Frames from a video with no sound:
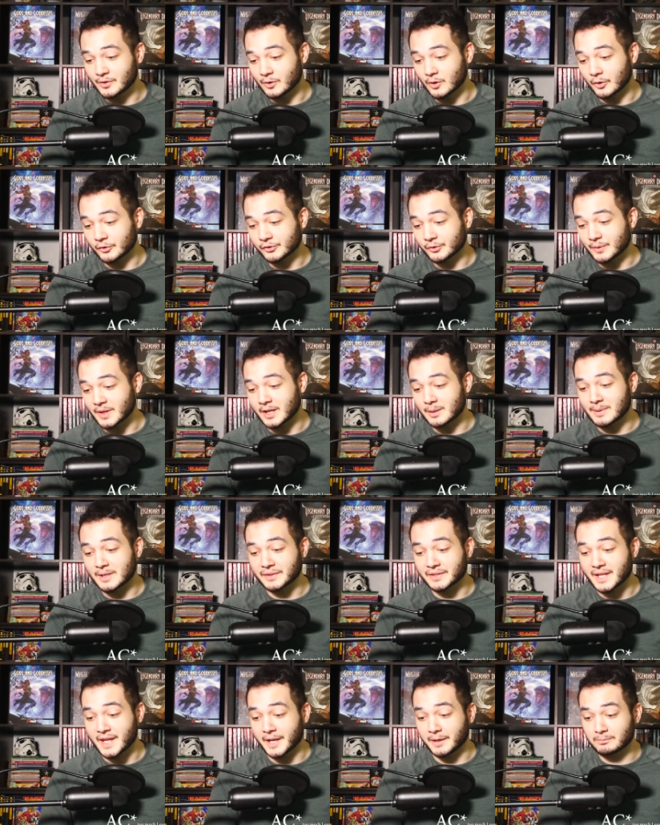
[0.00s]
You're also right
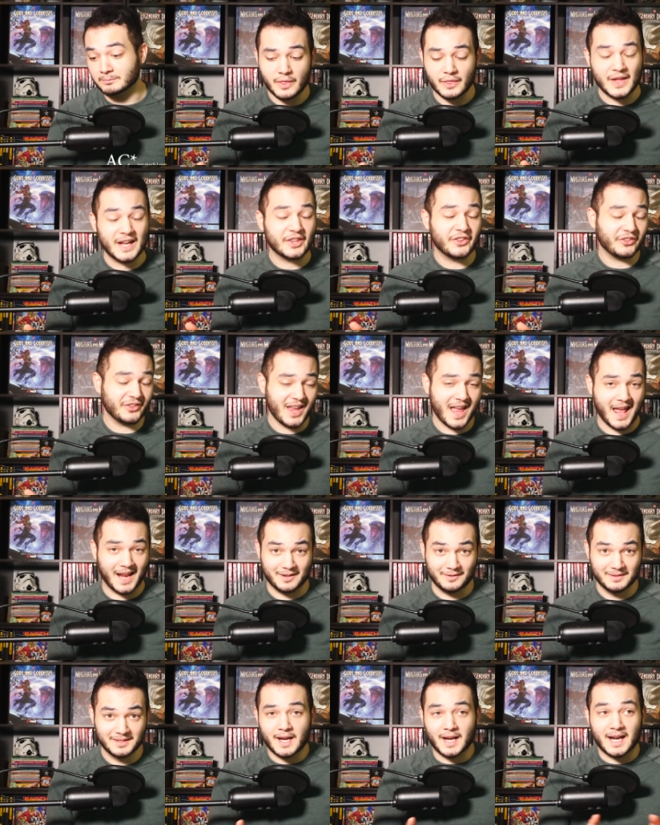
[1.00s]
about that. That
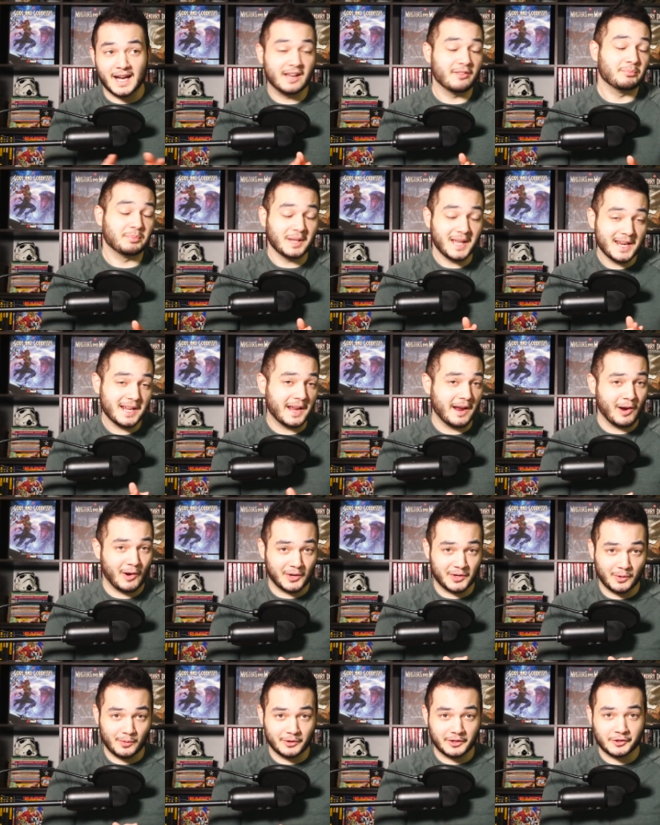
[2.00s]
said, I've played a
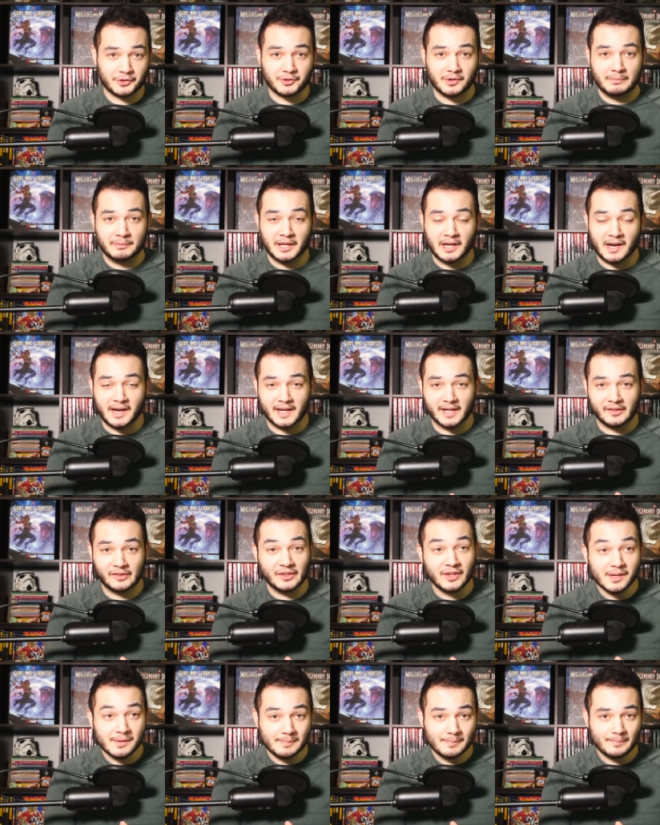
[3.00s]
character with extremely high
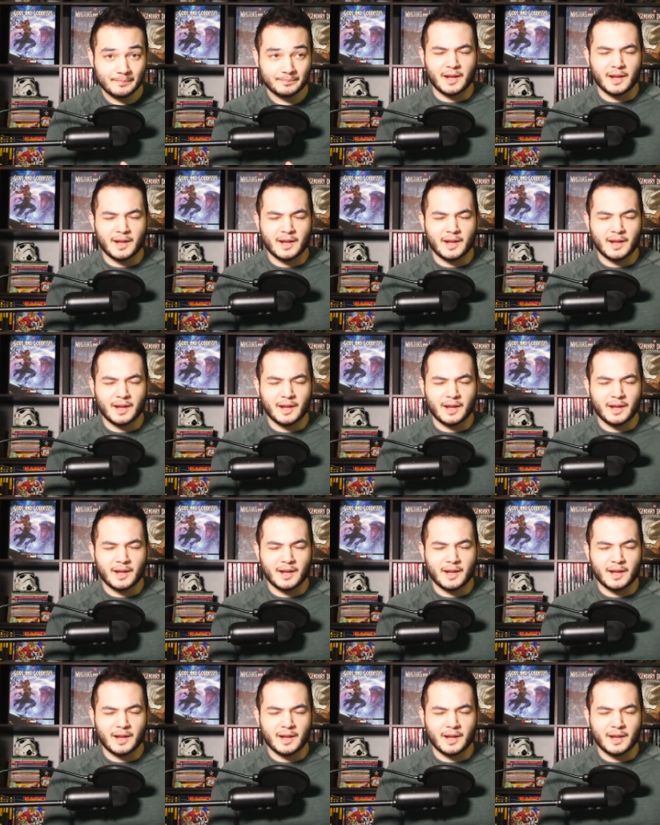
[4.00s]
AC.